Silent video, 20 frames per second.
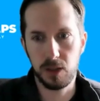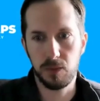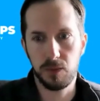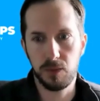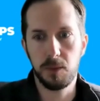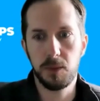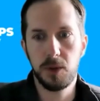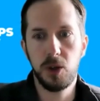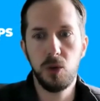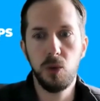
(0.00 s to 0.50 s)

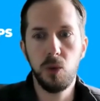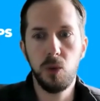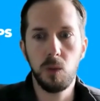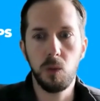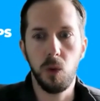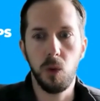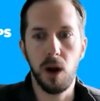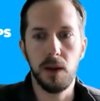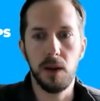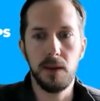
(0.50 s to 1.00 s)
from
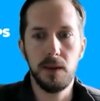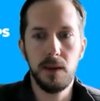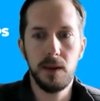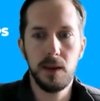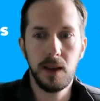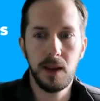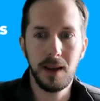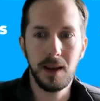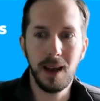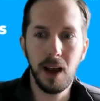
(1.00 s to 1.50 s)
211
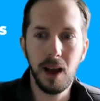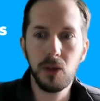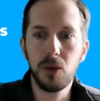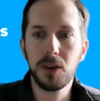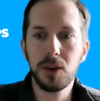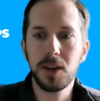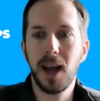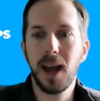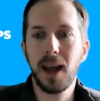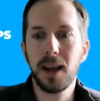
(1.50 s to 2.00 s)
and other
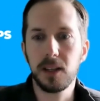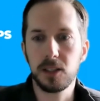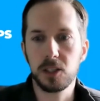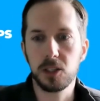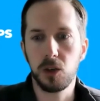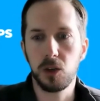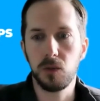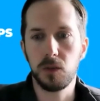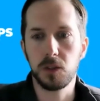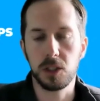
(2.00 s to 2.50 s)
data
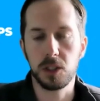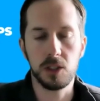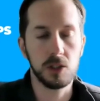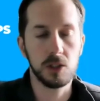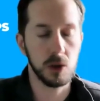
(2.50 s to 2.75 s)
services,